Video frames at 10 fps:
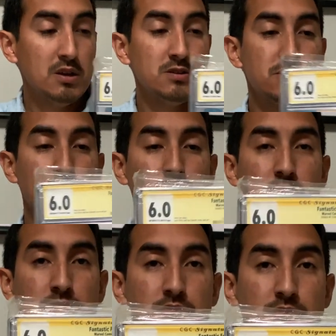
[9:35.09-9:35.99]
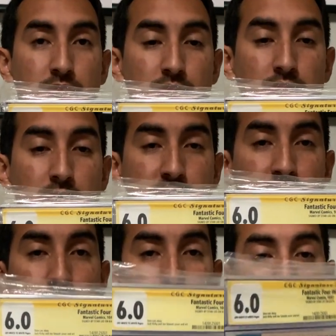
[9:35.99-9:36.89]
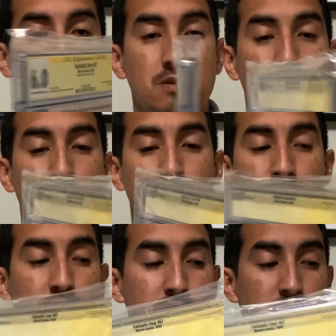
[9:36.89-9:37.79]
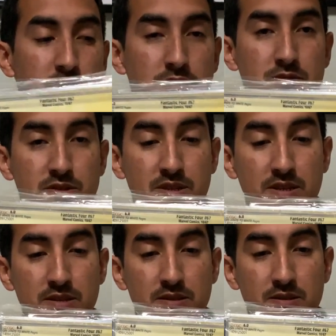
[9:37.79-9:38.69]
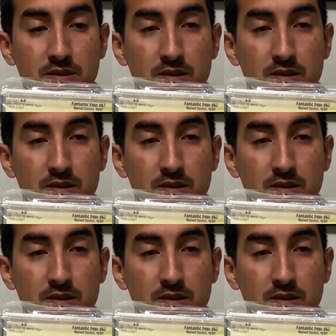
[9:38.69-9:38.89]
So there's that. There's this,